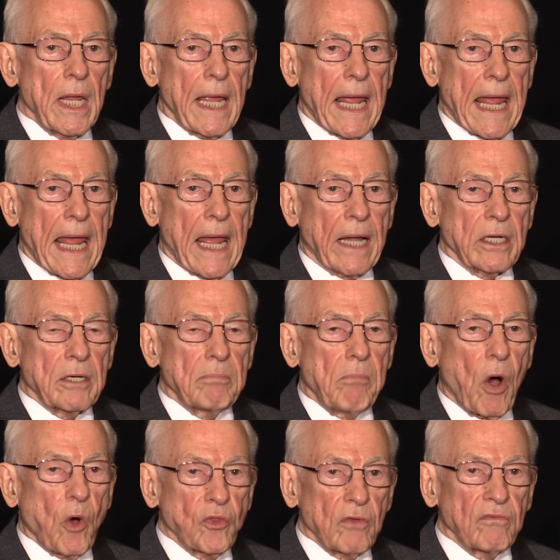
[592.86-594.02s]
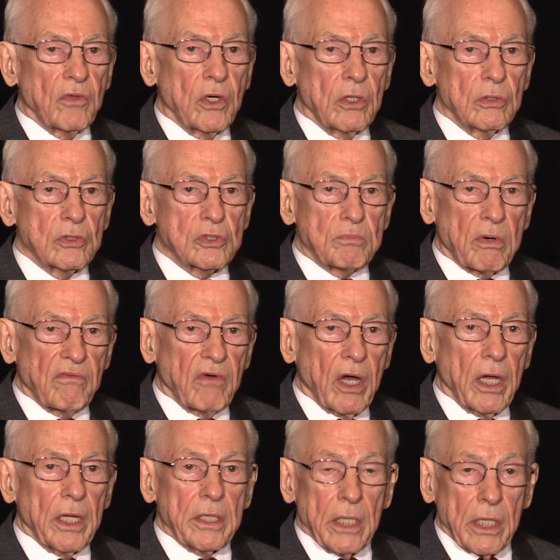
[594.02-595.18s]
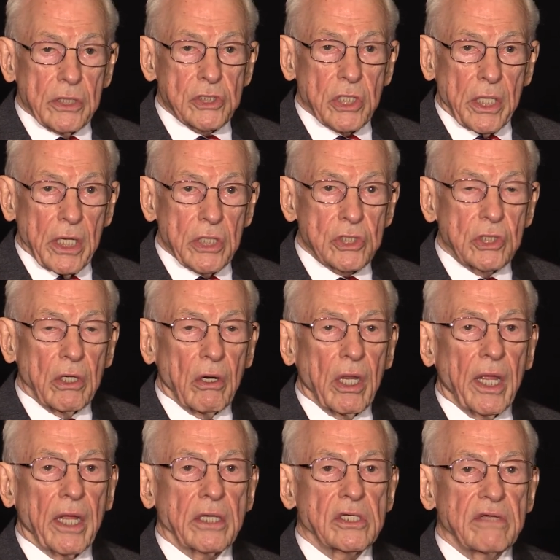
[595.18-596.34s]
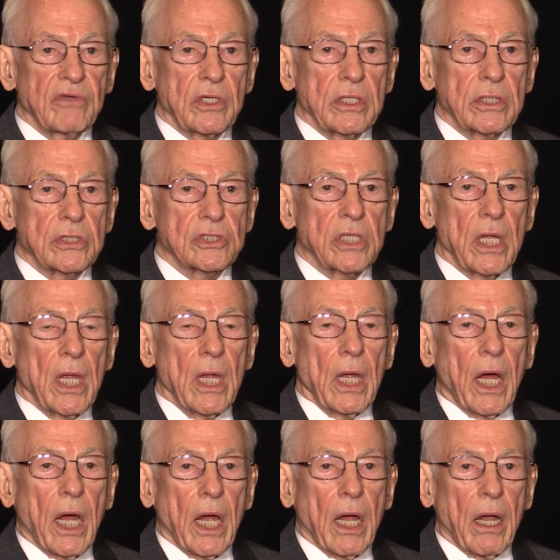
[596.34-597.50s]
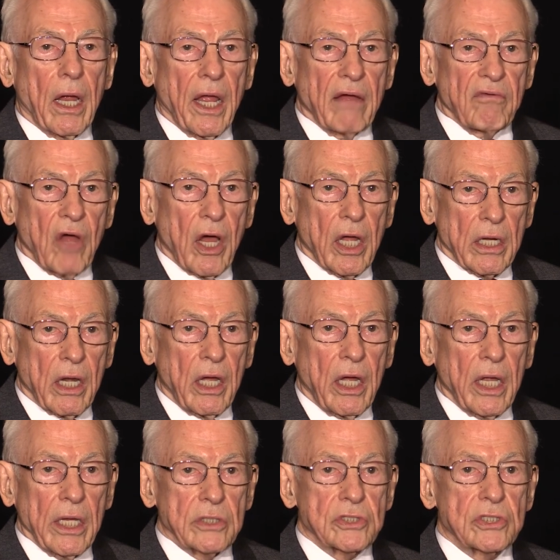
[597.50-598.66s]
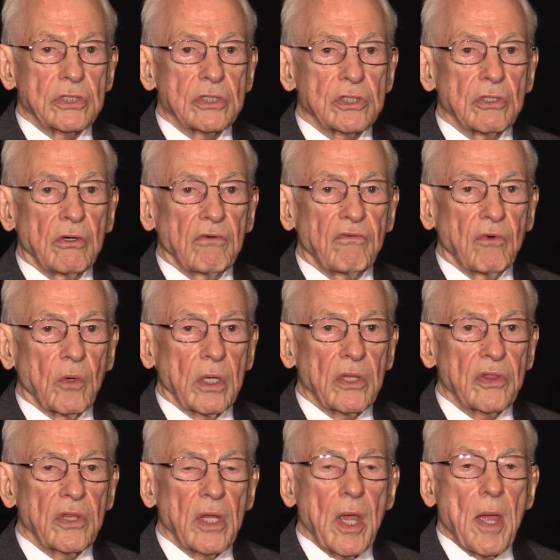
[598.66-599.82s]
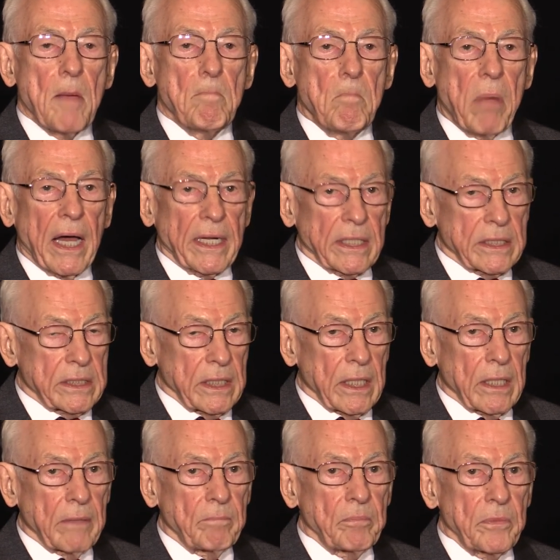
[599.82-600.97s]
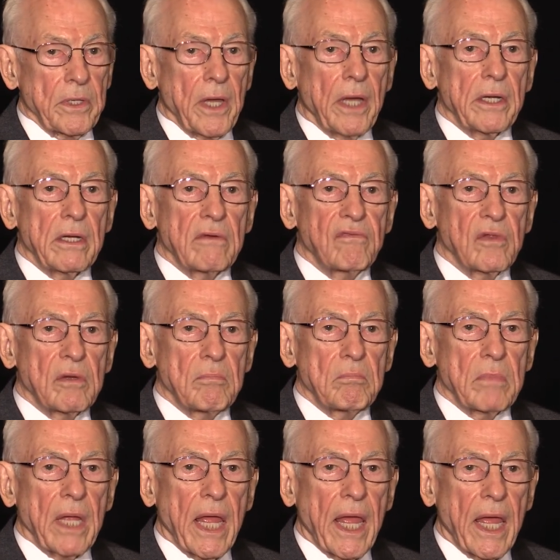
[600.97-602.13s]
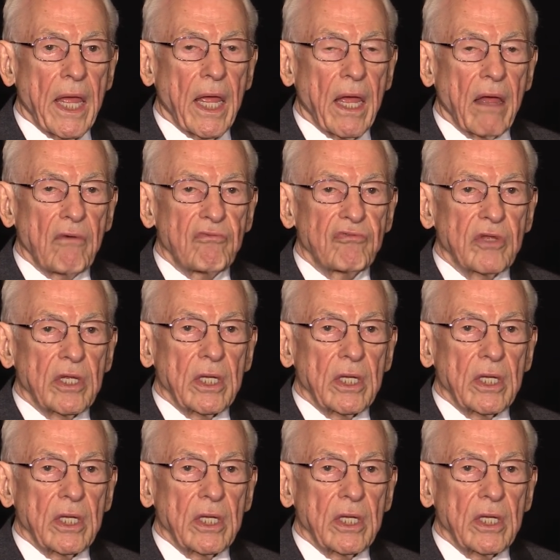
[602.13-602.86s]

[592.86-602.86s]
and both of those provide educational activities, have hotlines and so forth, but none of them have